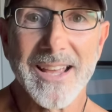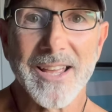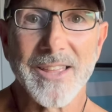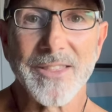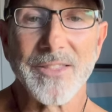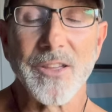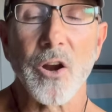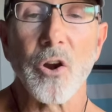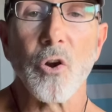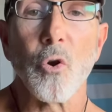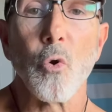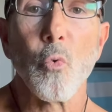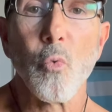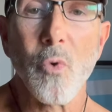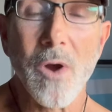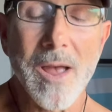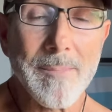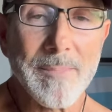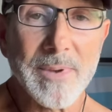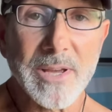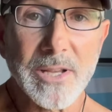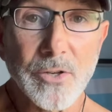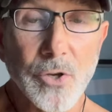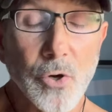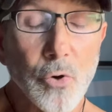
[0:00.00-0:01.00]
There are
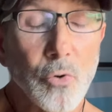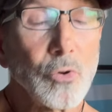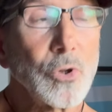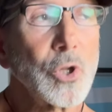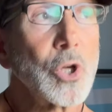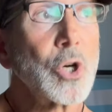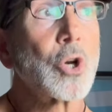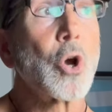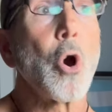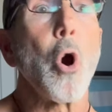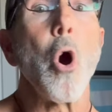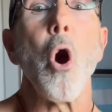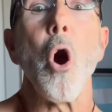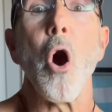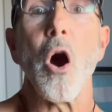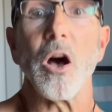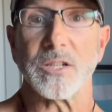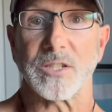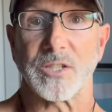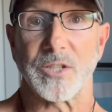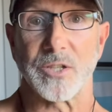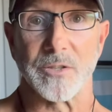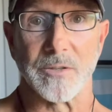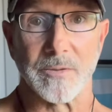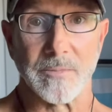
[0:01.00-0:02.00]
women who look
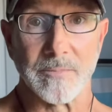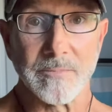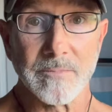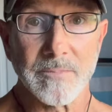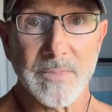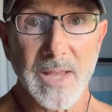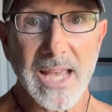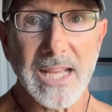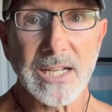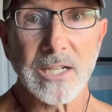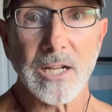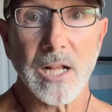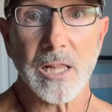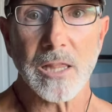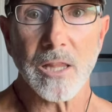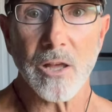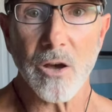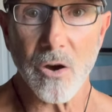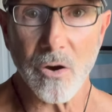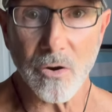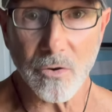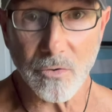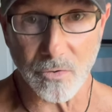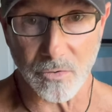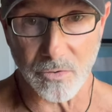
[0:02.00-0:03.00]
awesome in
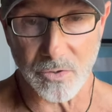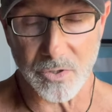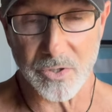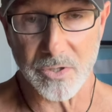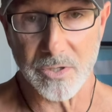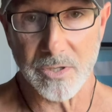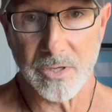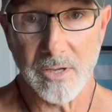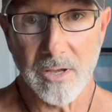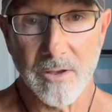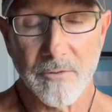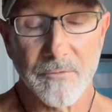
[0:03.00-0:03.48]
clothes,